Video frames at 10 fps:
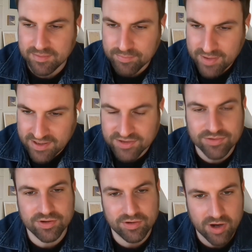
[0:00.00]
make
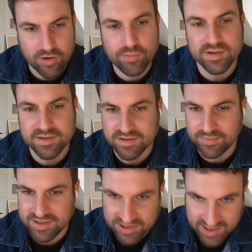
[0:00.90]
sure you're open to
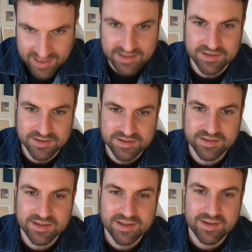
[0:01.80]
be
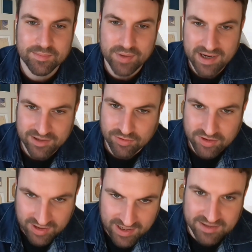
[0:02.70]
changed by your
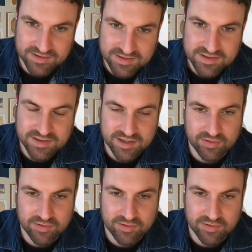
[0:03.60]
clients,